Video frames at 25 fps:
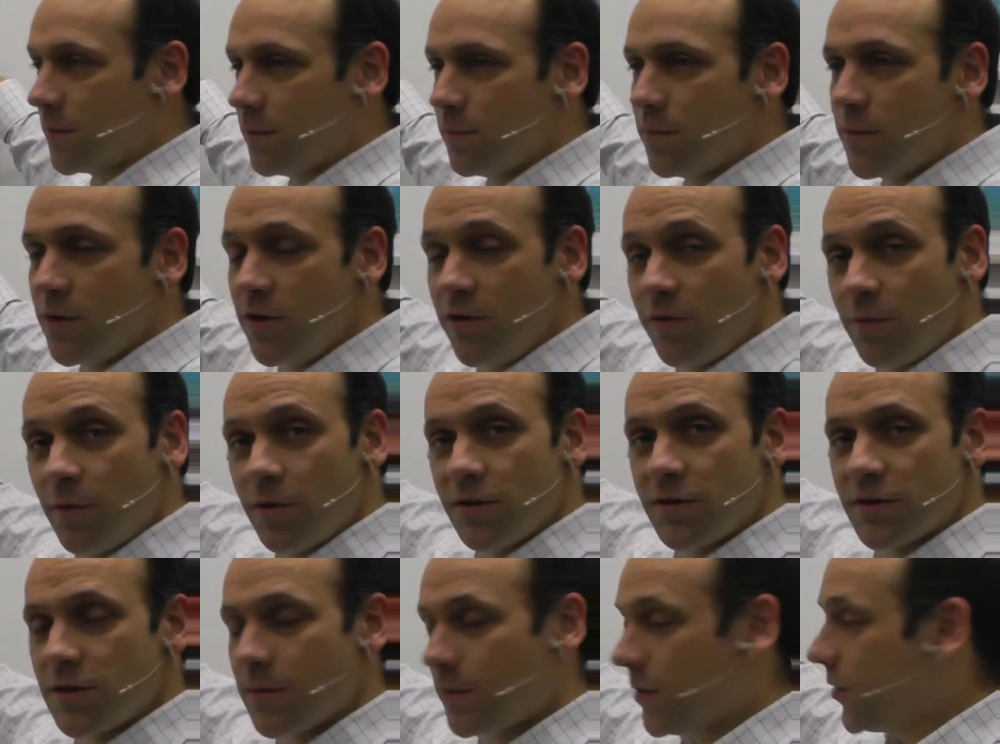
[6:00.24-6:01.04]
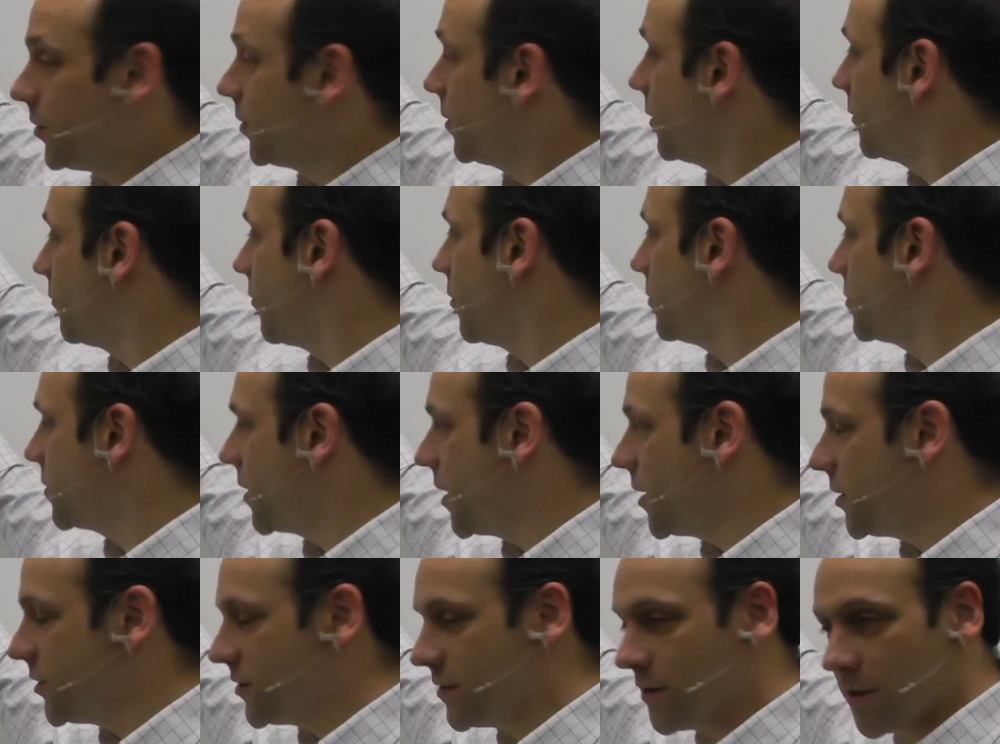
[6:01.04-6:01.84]
the movement of the body, the
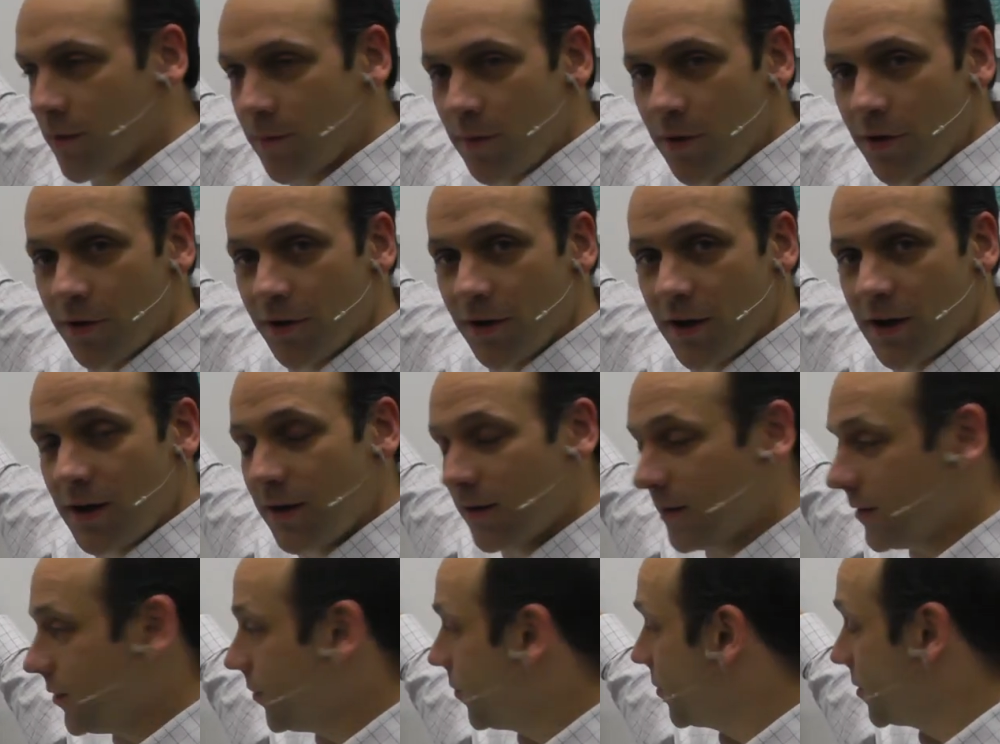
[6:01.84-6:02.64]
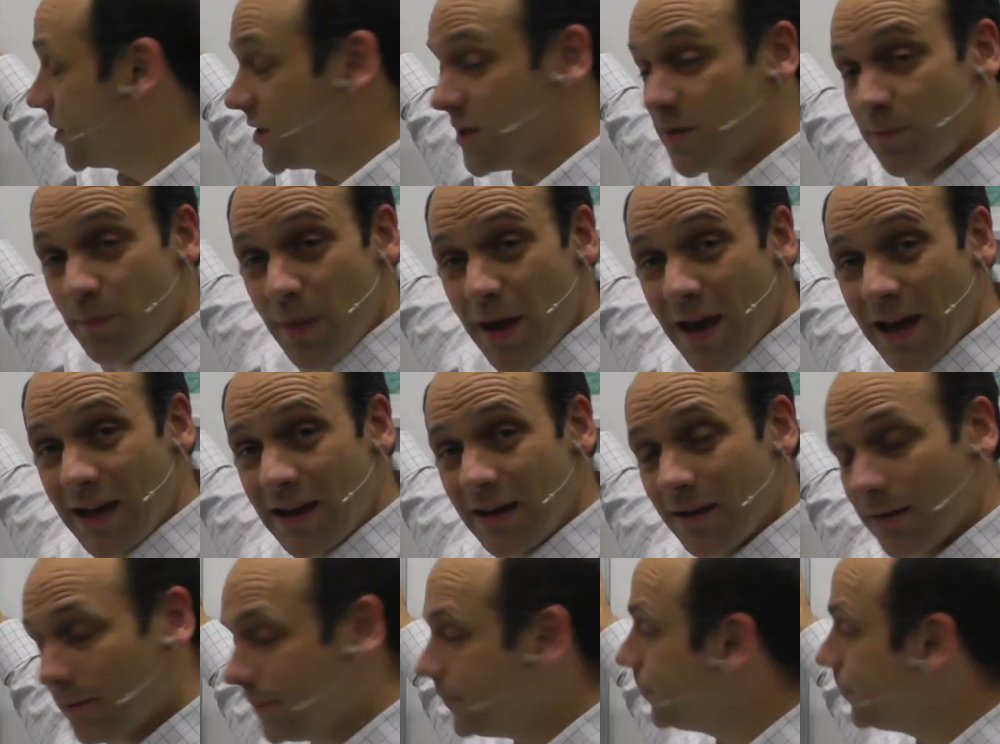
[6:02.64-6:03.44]
rotation of the body, the spin,